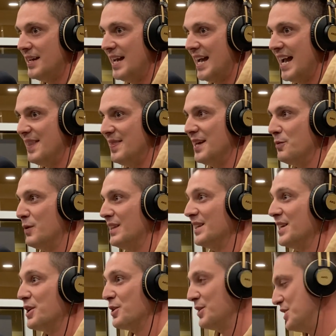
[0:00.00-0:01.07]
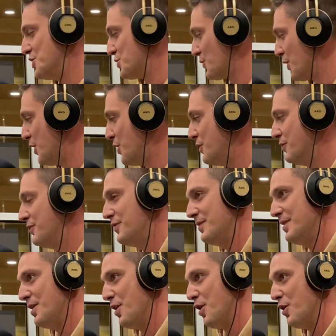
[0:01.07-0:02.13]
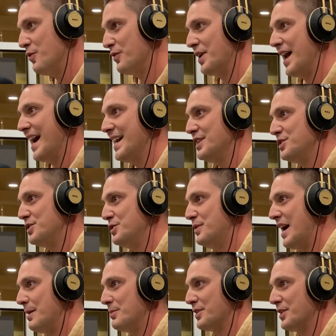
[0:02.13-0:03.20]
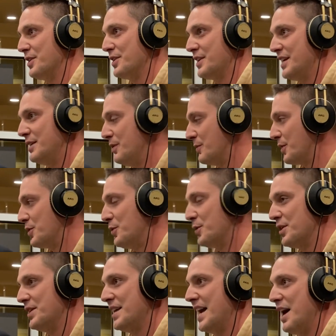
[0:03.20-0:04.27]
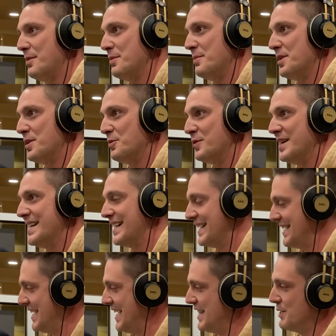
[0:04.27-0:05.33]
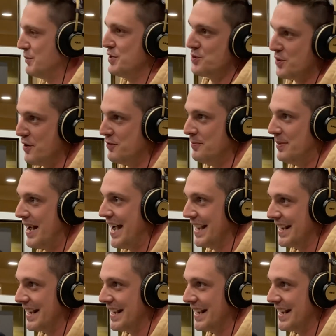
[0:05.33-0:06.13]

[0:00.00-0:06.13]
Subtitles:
and then we literally drove overnight to Albuquerque. We recorded the album in a week, and then we drove back.